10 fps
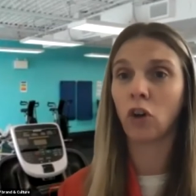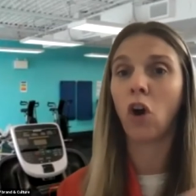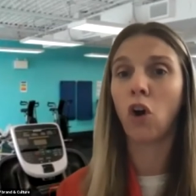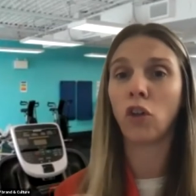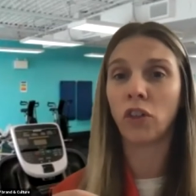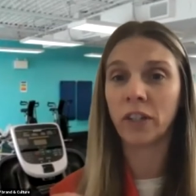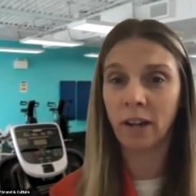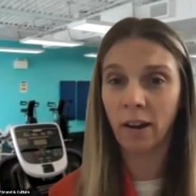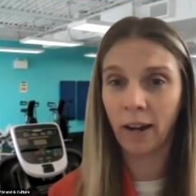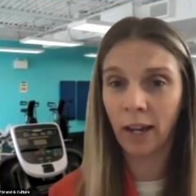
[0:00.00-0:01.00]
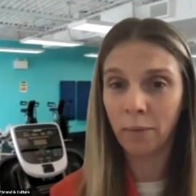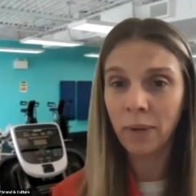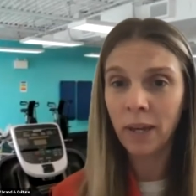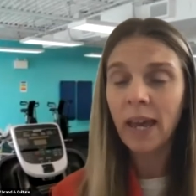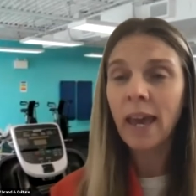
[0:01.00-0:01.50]
all the time.
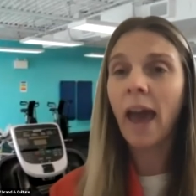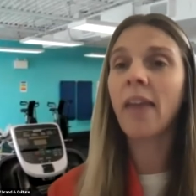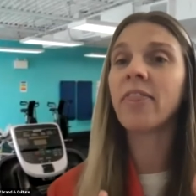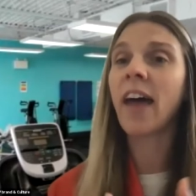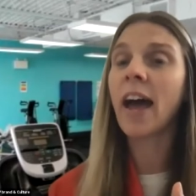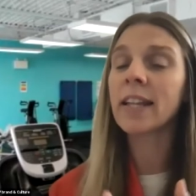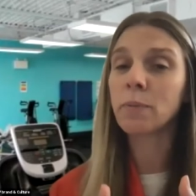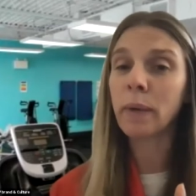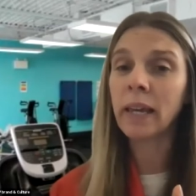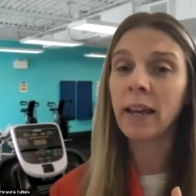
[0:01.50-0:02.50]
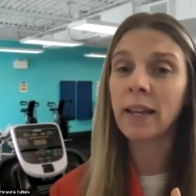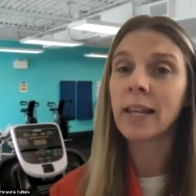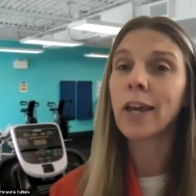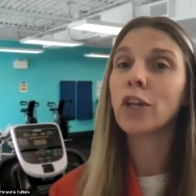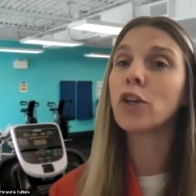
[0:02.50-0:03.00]
And that's because
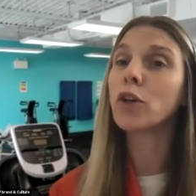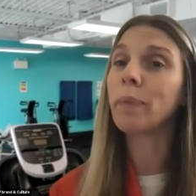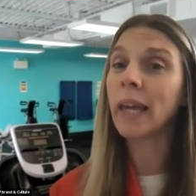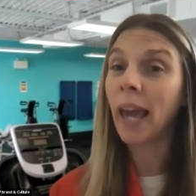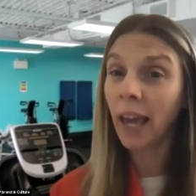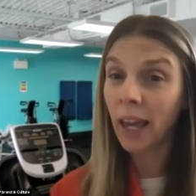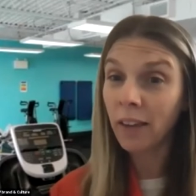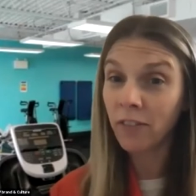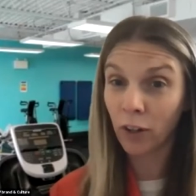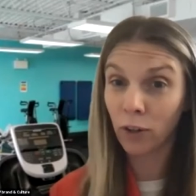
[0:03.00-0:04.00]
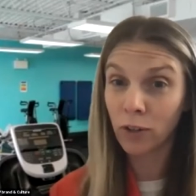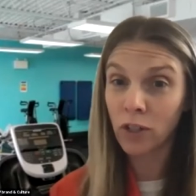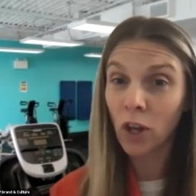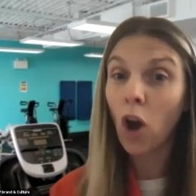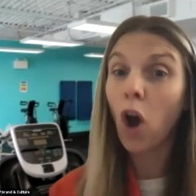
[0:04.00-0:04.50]
your behaviors
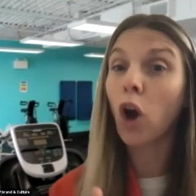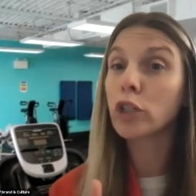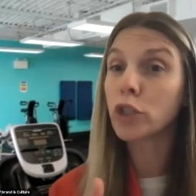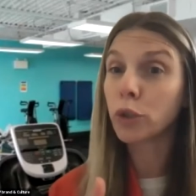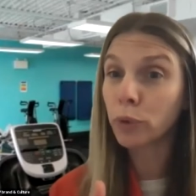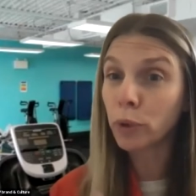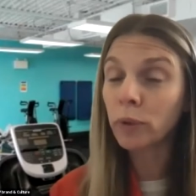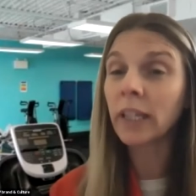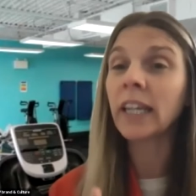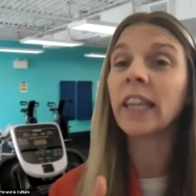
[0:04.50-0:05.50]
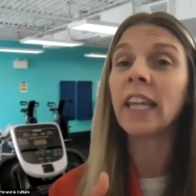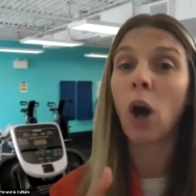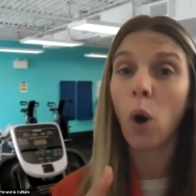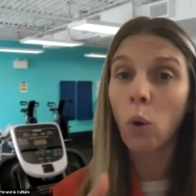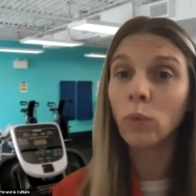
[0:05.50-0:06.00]
are truly the
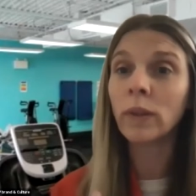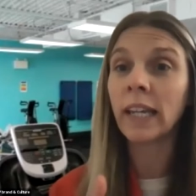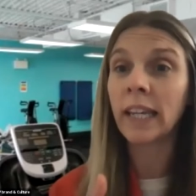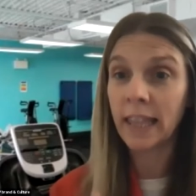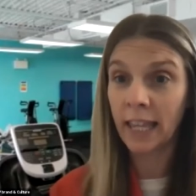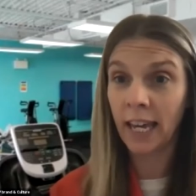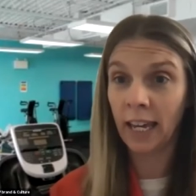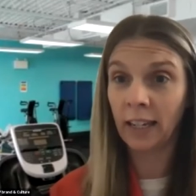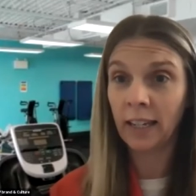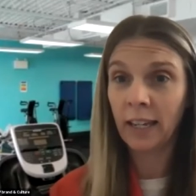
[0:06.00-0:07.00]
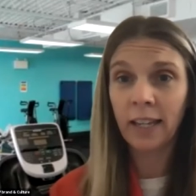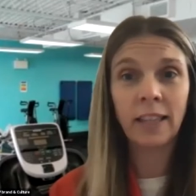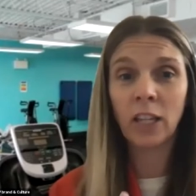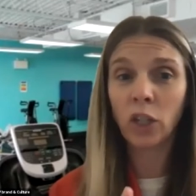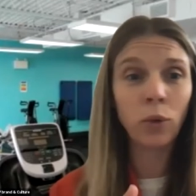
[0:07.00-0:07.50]
only thing
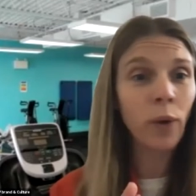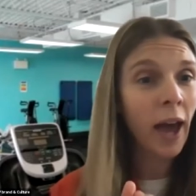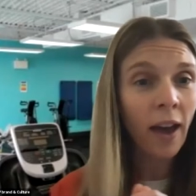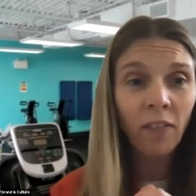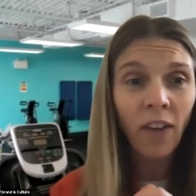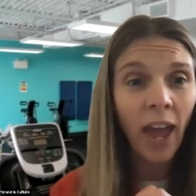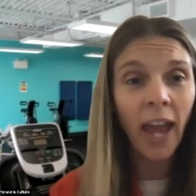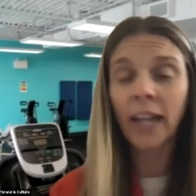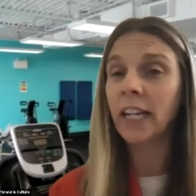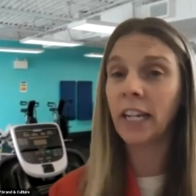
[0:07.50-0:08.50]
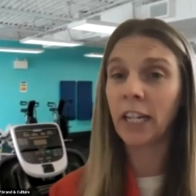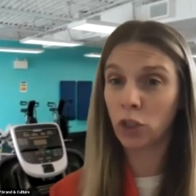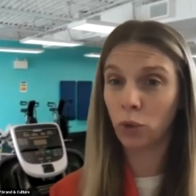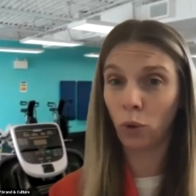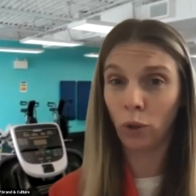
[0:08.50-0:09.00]
that you have any
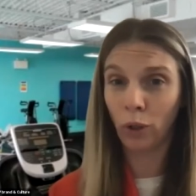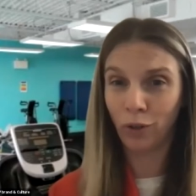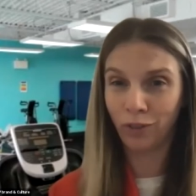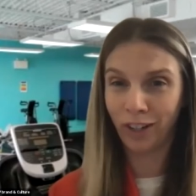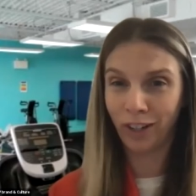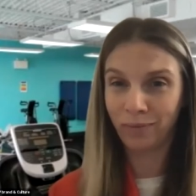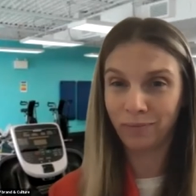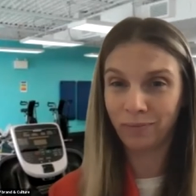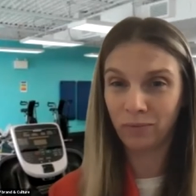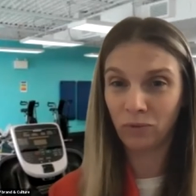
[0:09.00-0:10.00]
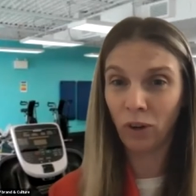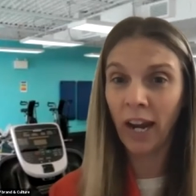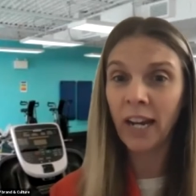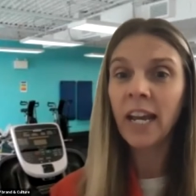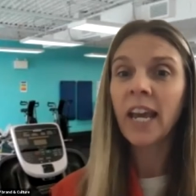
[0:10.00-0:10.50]
control over,
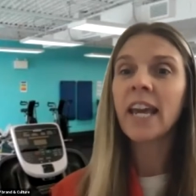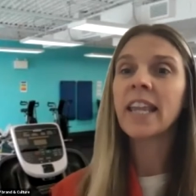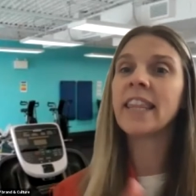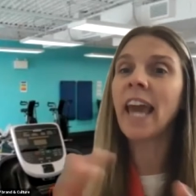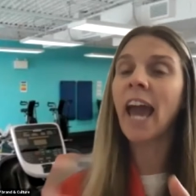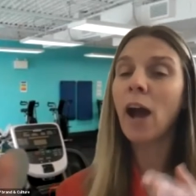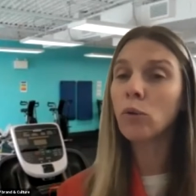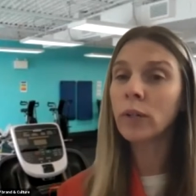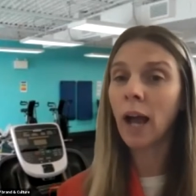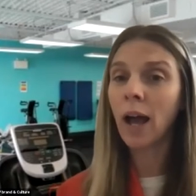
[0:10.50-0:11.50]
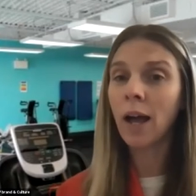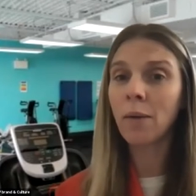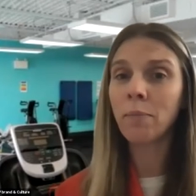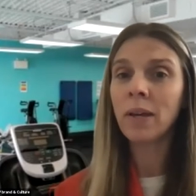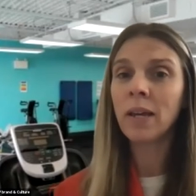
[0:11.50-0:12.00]
right? The
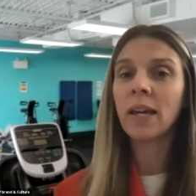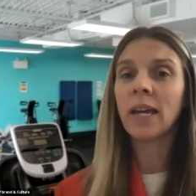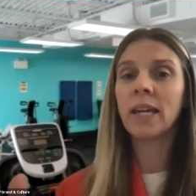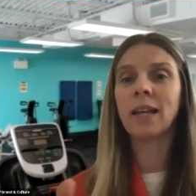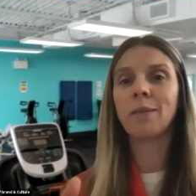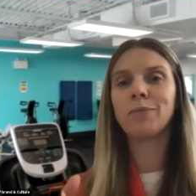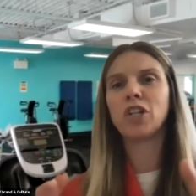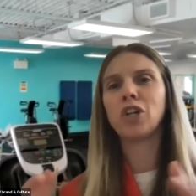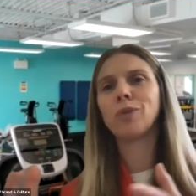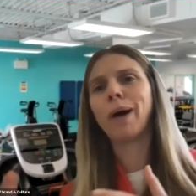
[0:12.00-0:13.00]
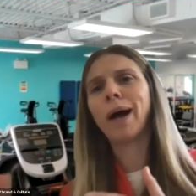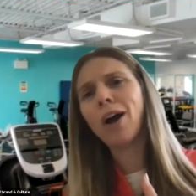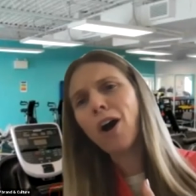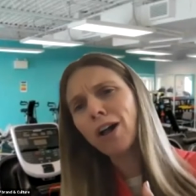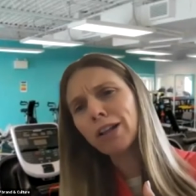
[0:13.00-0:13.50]
outcome is up to your
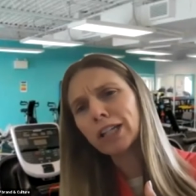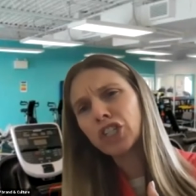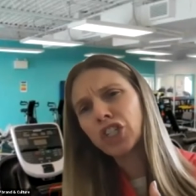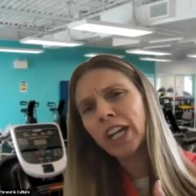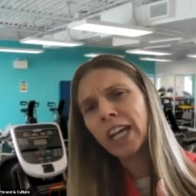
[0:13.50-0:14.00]
biology,